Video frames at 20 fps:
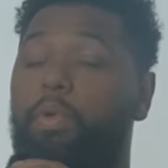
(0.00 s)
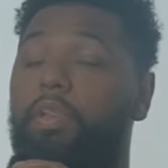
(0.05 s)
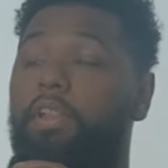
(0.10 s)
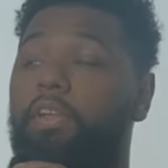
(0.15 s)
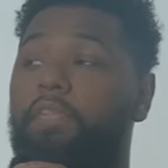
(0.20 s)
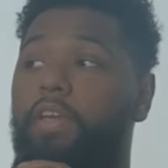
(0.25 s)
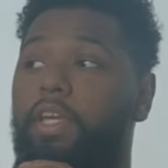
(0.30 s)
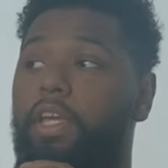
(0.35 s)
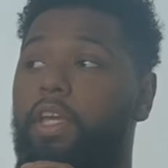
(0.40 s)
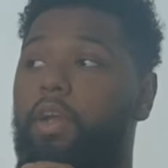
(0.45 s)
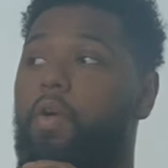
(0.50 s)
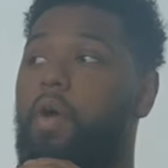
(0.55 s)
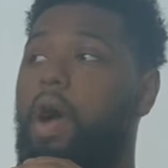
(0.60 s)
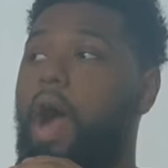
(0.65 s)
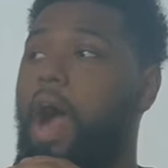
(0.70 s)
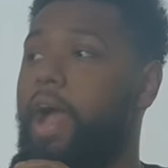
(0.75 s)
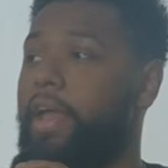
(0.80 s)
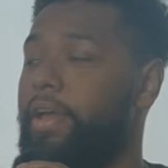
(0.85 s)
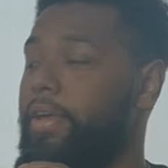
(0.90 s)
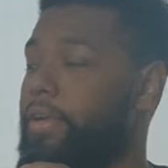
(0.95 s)
were living in
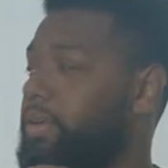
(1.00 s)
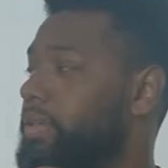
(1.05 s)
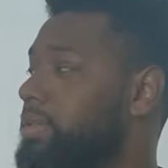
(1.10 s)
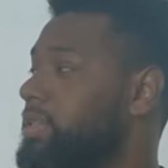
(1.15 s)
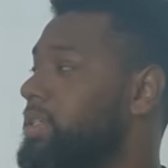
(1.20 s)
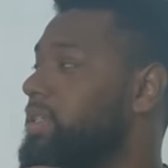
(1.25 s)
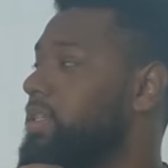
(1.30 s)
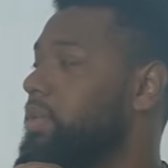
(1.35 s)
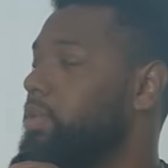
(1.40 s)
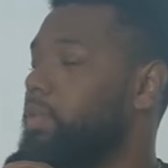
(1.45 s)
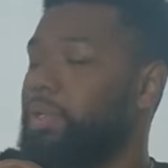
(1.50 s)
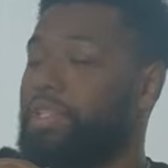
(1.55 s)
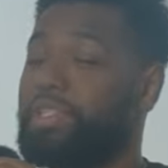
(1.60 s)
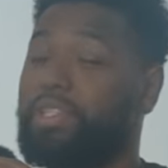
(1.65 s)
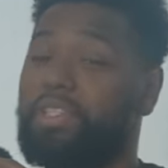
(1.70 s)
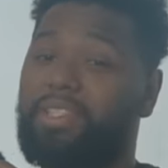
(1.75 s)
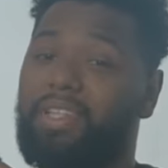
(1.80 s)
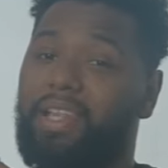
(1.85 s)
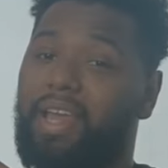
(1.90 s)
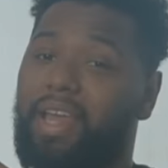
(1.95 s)
Ohio, which
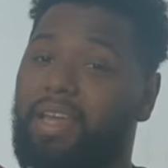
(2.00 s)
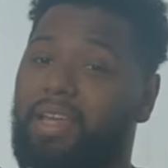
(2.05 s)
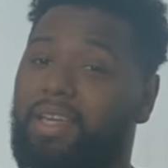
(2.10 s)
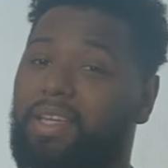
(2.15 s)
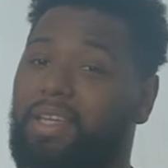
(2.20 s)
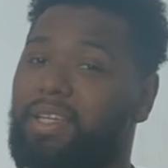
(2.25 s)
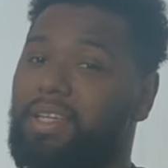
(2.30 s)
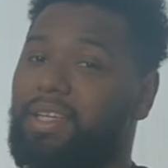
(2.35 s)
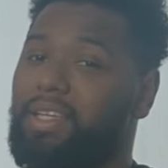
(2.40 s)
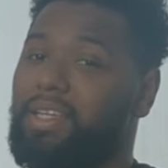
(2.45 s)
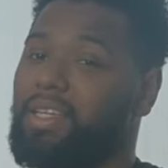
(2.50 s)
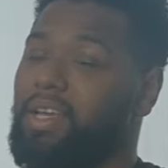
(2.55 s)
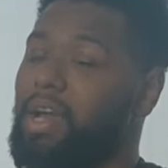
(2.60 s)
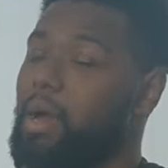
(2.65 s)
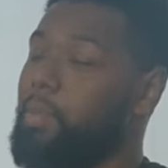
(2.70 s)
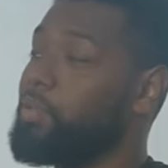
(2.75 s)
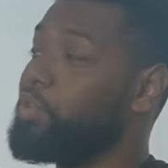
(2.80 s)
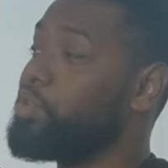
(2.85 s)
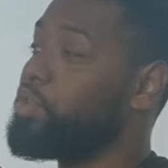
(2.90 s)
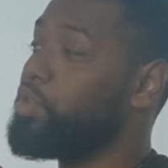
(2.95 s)
is like
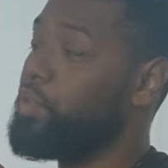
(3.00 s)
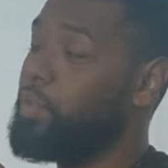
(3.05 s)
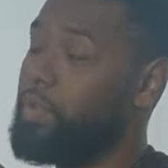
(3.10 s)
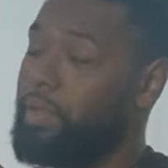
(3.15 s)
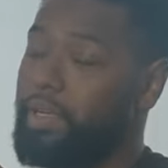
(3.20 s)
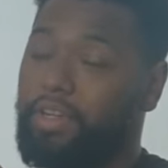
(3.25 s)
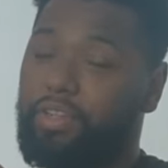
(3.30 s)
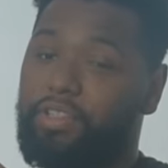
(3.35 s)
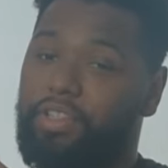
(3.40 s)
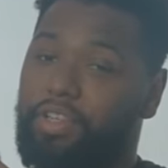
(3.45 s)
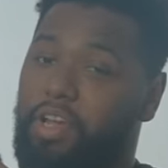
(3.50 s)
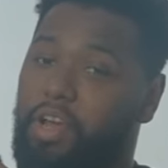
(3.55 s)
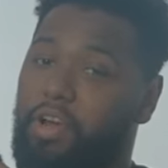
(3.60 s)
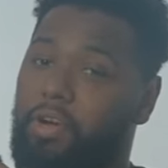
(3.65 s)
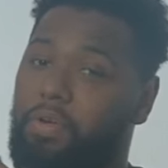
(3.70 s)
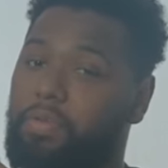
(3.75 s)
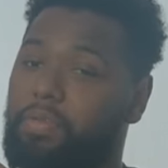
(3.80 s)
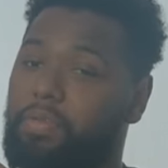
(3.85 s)
almost 2 years ago.